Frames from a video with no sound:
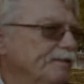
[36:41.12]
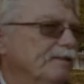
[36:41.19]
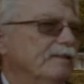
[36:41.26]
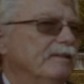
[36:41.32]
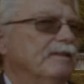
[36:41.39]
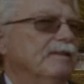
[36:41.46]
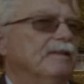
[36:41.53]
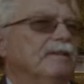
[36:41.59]

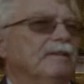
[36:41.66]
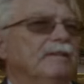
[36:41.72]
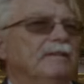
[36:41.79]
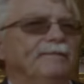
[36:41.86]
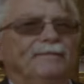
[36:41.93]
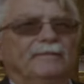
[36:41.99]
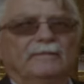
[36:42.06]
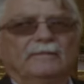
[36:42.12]

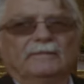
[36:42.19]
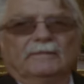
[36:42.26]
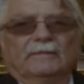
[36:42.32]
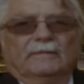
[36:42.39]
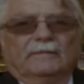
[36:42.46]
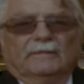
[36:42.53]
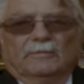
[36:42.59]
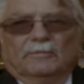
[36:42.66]

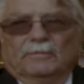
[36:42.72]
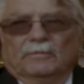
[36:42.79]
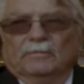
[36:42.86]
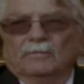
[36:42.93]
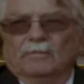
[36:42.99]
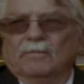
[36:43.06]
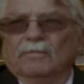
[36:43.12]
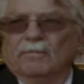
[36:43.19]

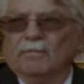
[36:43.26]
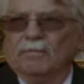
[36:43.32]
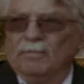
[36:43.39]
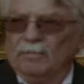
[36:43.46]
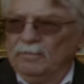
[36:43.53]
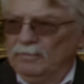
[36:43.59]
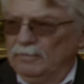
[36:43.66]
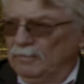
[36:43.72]

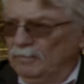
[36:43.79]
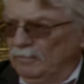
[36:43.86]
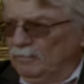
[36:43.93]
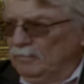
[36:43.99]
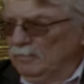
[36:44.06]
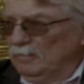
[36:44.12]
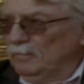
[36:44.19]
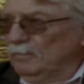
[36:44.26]

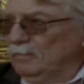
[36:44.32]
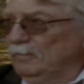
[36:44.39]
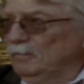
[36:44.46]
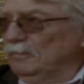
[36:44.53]
[no speech]